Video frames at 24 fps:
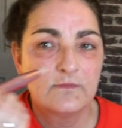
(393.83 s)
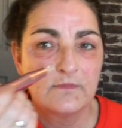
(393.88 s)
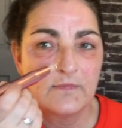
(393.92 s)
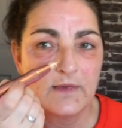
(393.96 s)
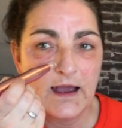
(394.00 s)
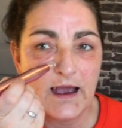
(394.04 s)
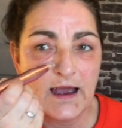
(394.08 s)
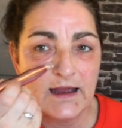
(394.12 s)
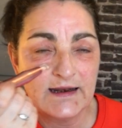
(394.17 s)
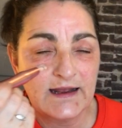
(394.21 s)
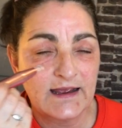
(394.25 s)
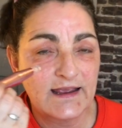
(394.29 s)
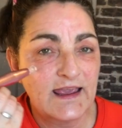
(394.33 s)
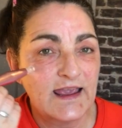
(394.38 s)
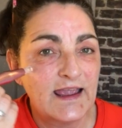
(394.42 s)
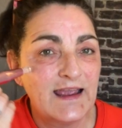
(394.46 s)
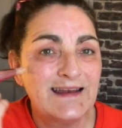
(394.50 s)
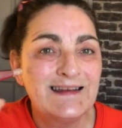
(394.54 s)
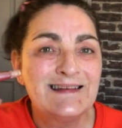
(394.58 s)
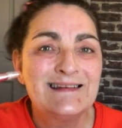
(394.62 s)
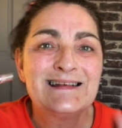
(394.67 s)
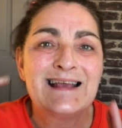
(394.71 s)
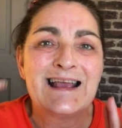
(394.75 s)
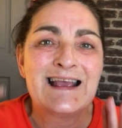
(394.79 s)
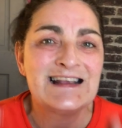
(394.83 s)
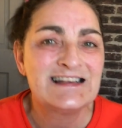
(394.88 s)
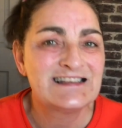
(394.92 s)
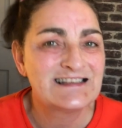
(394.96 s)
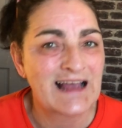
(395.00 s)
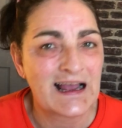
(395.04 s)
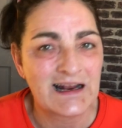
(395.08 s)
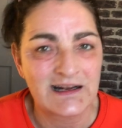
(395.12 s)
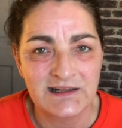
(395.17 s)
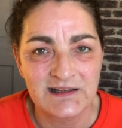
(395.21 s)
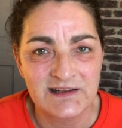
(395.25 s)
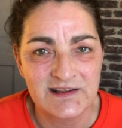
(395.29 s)
And again,
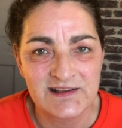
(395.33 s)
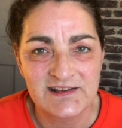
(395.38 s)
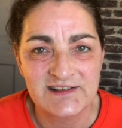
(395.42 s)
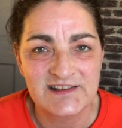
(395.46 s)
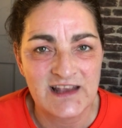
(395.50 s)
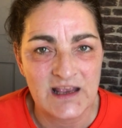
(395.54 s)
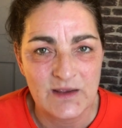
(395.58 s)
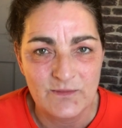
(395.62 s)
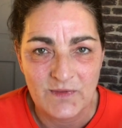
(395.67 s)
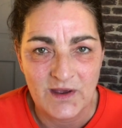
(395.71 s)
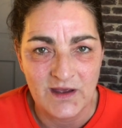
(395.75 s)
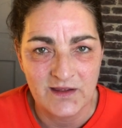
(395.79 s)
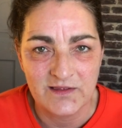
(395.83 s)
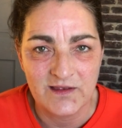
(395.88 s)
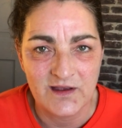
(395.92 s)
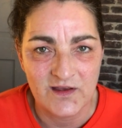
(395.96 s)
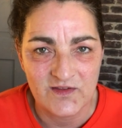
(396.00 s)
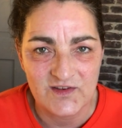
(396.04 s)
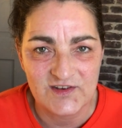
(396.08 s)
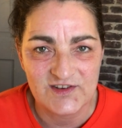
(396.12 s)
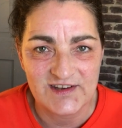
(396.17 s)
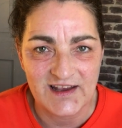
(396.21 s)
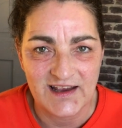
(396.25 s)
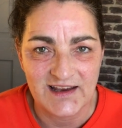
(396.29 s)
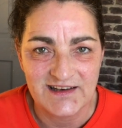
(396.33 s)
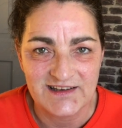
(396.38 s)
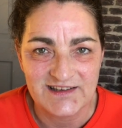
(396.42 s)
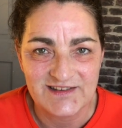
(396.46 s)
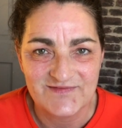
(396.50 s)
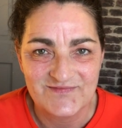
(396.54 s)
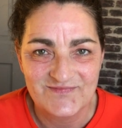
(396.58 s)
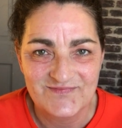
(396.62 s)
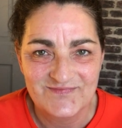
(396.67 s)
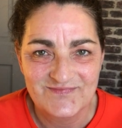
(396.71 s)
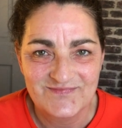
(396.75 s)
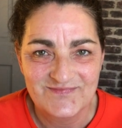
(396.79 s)
exactly the same at the other side.
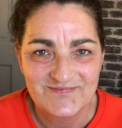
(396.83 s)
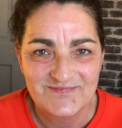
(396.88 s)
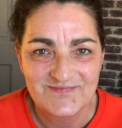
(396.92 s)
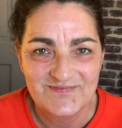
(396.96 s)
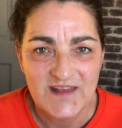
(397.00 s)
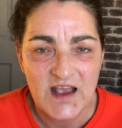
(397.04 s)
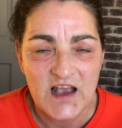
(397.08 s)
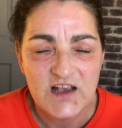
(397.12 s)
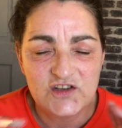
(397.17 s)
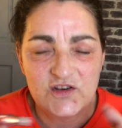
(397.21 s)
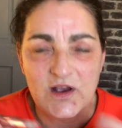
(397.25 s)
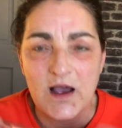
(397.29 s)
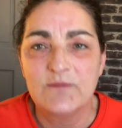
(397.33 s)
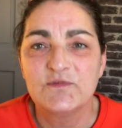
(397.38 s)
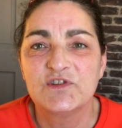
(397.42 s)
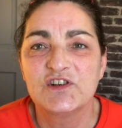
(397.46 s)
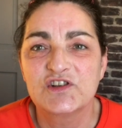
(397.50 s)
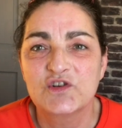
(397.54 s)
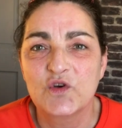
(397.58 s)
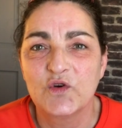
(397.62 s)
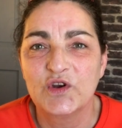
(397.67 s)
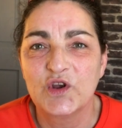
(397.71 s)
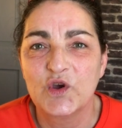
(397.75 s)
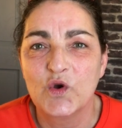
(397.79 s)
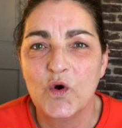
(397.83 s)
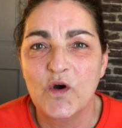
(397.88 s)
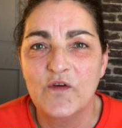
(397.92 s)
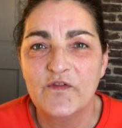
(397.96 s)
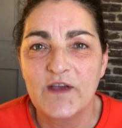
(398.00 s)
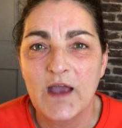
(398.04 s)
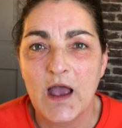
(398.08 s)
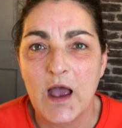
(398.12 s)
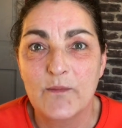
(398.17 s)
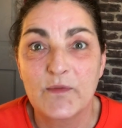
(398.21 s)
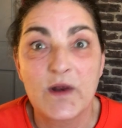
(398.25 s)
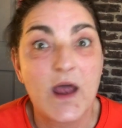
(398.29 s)
So I'm just going to go off
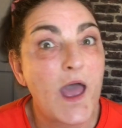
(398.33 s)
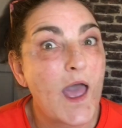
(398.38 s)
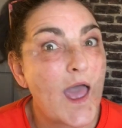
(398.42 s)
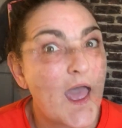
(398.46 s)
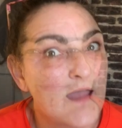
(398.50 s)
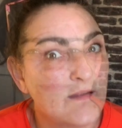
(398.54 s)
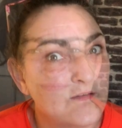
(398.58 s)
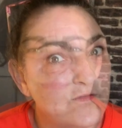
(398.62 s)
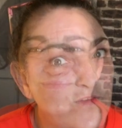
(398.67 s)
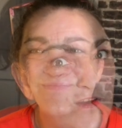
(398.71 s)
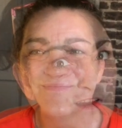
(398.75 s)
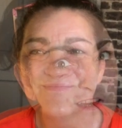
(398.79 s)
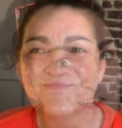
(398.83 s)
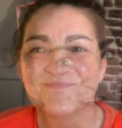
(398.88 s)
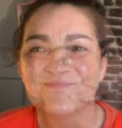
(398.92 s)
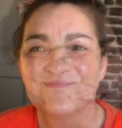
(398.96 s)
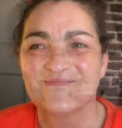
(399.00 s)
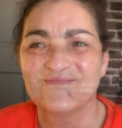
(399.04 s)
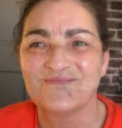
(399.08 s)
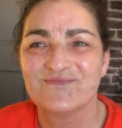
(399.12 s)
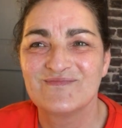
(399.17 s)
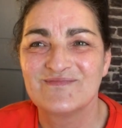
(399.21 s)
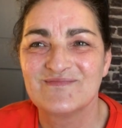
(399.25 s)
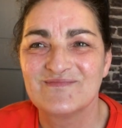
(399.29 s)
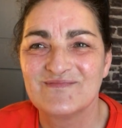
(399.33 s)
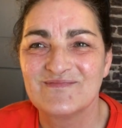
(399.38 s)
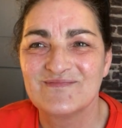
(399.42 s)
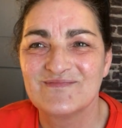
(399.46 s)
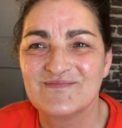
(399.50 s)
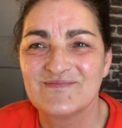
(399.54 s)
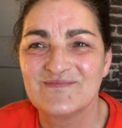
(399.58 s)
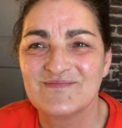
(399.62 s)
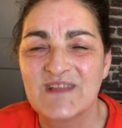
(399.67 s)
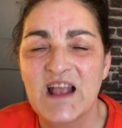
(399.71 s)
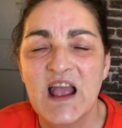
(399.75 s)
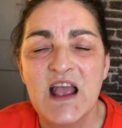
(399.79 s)
camera and finish that.
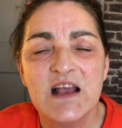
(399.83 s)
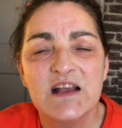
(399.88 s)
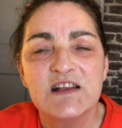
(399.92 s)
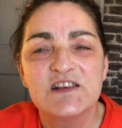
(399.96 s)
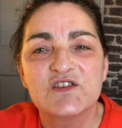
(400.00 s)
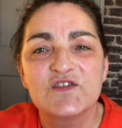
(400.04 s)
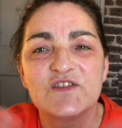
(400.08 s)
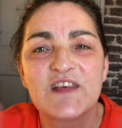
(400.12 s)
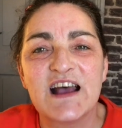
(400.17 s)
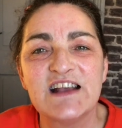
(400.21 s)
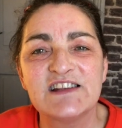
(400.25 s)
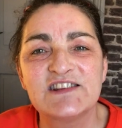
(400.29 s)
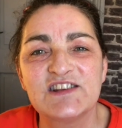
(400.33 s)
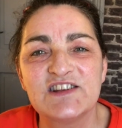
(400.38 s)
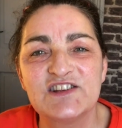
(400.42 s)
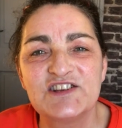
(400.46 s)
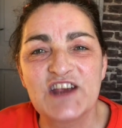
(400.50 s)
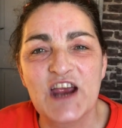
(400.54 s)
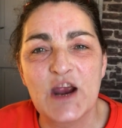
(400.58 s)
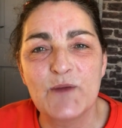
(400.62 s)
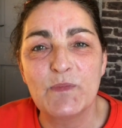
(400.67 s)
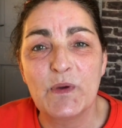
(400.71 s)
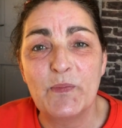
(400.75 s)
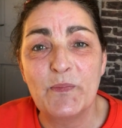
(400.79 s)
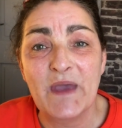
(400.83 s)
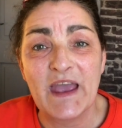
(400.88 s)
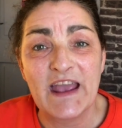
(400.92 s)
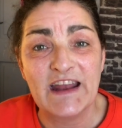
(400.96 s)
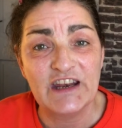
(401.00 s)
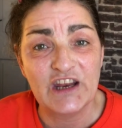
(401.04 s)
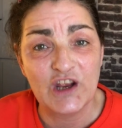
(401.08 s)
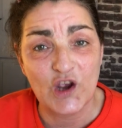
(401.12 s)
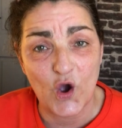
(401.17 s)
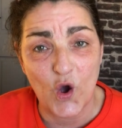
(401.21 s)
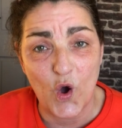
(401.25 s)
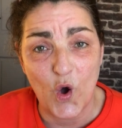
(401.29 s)
So that's the Derma
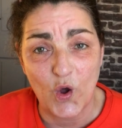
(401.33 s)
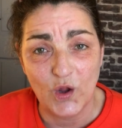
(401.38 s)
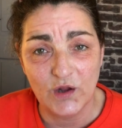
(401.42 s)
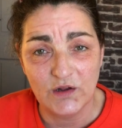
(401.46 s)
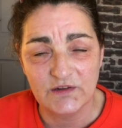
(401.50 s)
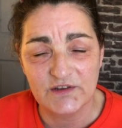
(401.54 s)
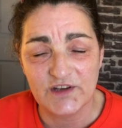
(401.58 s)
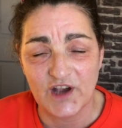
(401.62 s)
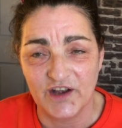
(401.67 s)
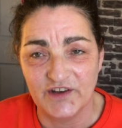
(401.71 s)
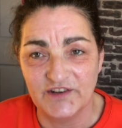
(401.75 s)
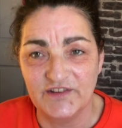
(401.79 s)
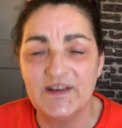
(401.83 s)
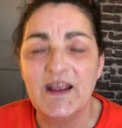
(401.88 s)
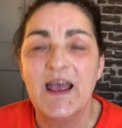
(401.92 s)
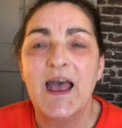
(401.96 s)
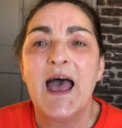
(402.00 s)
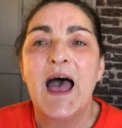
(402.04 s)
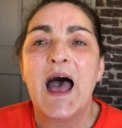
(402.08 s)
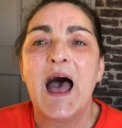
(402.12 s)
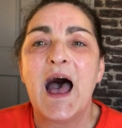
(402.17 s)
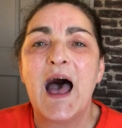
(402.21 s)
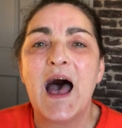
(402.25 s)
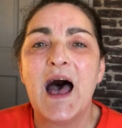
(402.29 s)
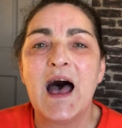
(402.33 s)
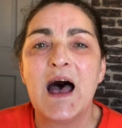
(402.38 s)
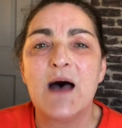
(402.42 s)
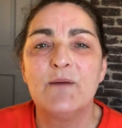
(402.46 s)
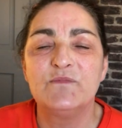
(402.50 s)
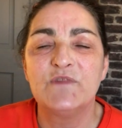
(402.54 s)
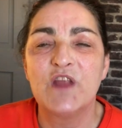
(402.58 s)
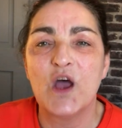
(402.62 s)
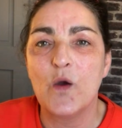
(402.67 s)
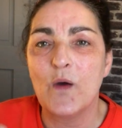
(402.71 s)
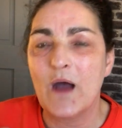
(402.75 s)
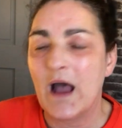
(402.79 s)
Penning all done.
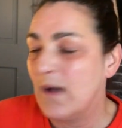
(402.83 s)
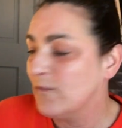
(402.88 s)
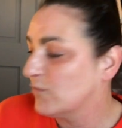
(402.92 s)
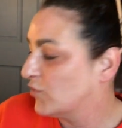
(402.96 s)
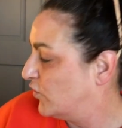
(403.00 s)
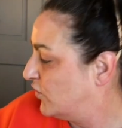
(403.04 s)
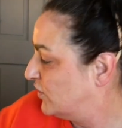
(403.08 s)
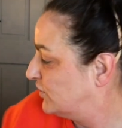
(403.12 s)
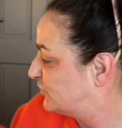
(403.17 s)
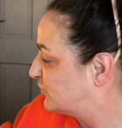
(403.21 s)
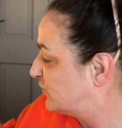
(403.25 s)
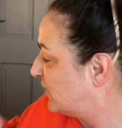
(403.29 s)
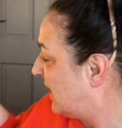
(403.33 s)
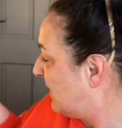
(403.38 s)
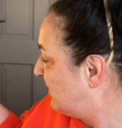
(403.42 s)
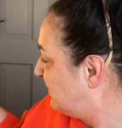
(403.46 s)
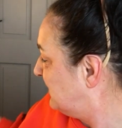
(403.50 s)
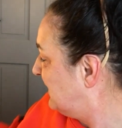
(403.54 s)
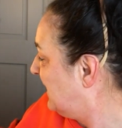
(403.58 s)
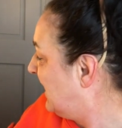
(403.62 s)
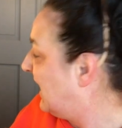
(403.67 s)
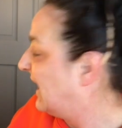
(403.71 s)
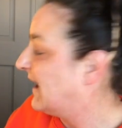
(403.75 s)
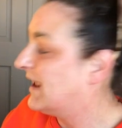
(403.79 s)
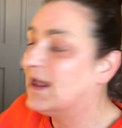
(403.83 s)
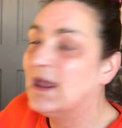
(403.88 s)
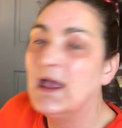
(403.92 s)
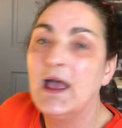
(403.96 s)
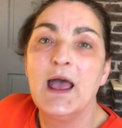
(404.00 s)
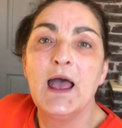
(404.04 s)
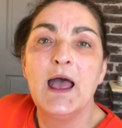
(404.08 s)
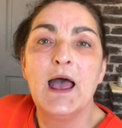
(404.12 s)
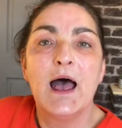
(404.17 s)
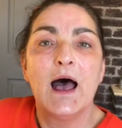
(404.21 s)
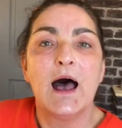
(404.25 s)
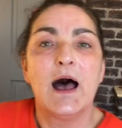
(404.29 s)
Now I'm going to apply
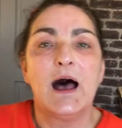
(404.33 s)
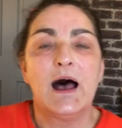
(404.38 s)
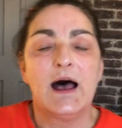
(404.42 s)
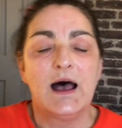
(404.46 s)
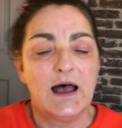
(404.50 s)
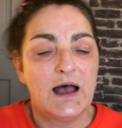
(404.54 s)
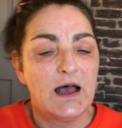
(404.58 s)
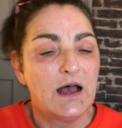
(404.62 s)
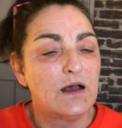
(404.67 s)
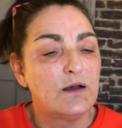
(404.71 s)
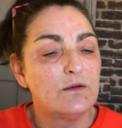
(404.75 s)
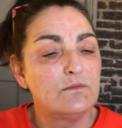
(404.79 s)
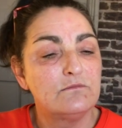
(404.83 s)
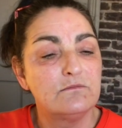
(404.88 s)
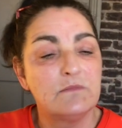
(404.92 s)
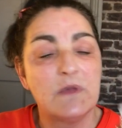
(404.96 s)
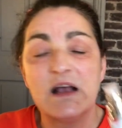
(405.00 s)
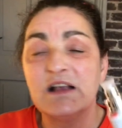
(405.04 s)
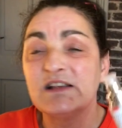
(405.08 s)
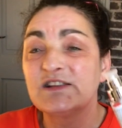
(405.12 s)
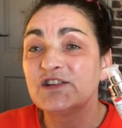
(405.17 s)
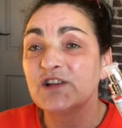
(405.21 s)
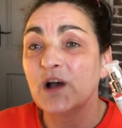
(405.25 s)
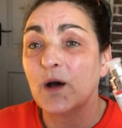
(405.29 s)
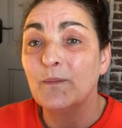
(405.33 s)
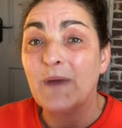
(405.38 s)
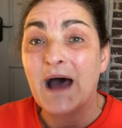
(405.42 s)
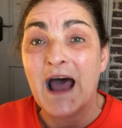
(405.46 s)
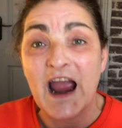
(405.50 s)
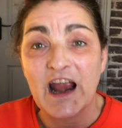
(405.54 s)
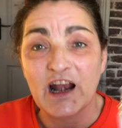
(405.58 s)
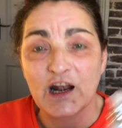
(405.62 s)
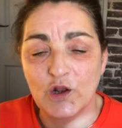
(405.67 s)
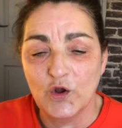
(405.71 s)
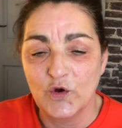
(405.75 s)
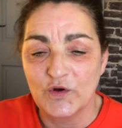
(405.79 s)
some
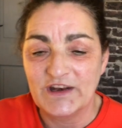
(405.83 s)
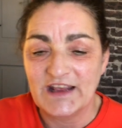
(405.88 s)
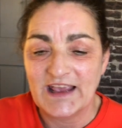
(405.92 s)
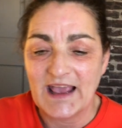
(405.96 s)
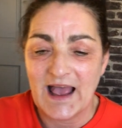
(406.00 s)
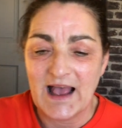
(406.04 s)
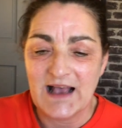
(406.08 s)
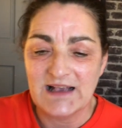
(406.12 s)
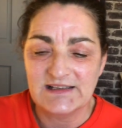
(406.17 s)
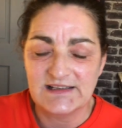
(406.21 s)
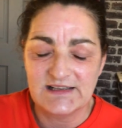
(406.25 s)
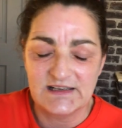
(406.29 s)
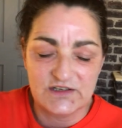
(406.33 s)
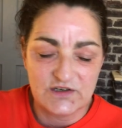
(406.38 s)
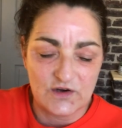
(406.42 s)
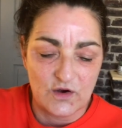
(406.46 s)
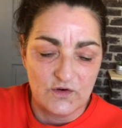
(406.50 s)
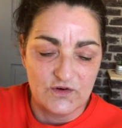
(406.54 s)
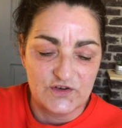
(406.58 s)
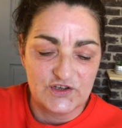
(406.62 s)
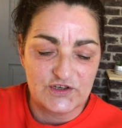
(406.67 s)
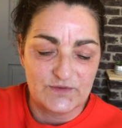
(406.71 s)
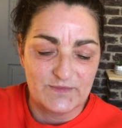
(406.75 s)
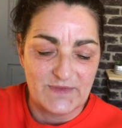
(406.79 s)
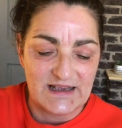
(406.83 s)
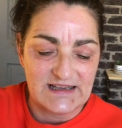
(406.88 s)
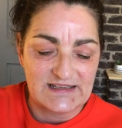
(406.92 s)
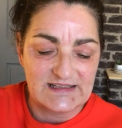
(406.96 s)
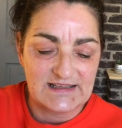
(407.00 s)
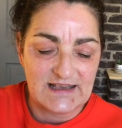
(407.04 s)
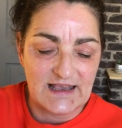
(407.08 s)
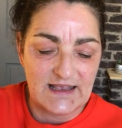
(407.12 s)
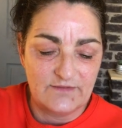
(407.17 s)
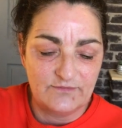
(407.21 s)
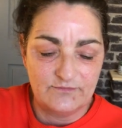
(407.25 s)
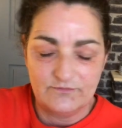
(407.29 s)
hyaluronic acid onto my
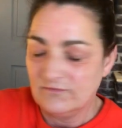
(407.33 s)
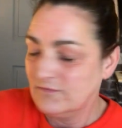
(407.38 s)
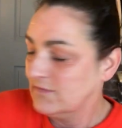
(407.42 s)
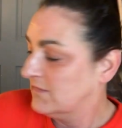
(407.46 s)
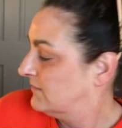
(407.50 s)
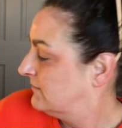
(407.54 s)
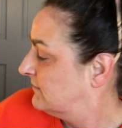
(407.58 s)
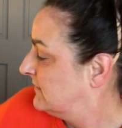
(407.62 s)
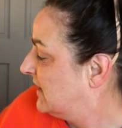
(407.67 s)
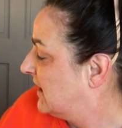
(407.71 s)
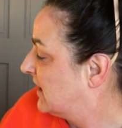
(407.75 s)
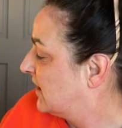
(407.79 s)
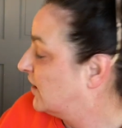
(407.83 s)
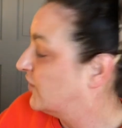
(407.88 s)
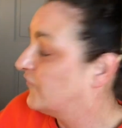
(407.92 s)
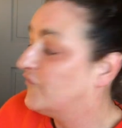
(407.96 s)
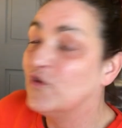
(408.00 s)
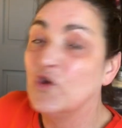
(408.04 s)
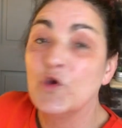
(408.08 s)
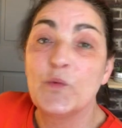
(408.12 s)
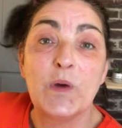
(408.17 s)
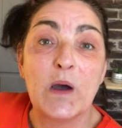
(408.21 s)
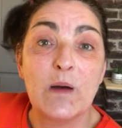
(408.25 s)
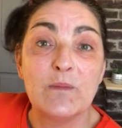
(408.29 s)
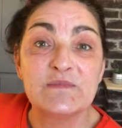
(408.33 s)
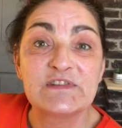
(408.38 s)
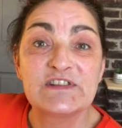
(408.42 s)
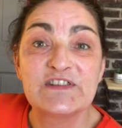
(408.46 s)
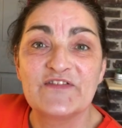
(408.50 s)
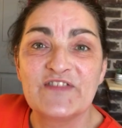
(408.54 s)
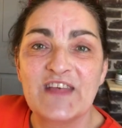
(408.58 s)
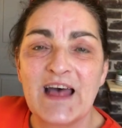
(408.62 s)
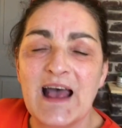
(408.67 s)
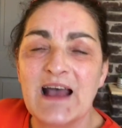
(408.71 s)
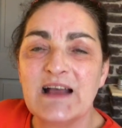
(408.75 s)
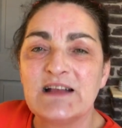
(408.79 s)
skin. A few pumps of
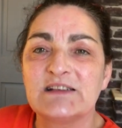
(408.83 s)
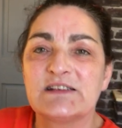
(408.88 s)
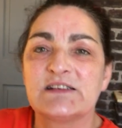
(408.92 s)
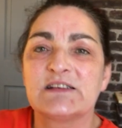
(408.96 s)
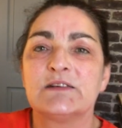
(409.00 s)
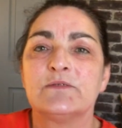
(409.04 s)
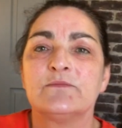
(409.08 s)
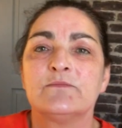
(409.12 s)
that.